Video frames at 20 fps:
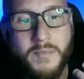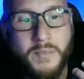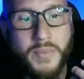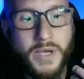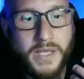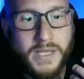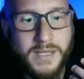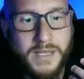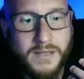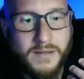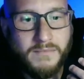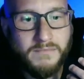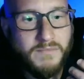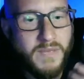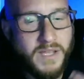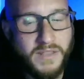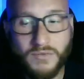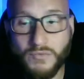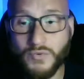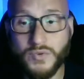But
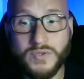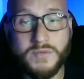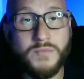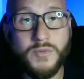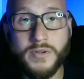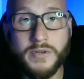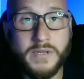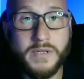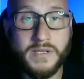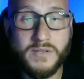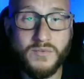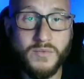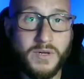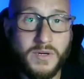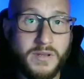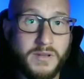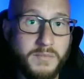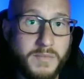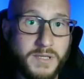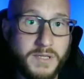Matthew Rosenberg is
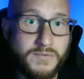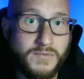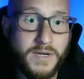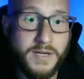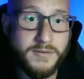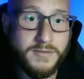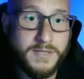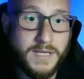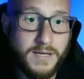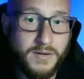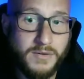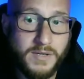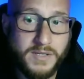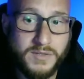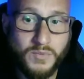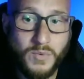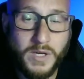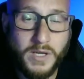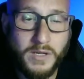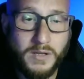one of the best writers out
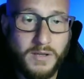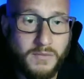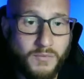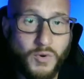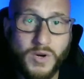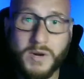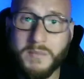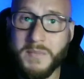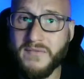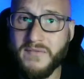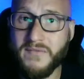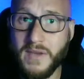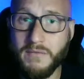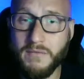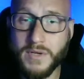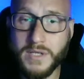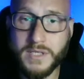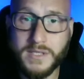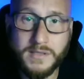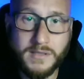as well. One of my
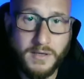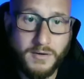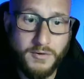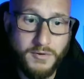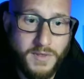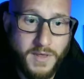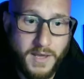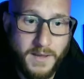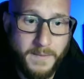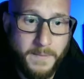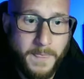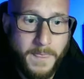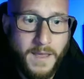favorites and everything.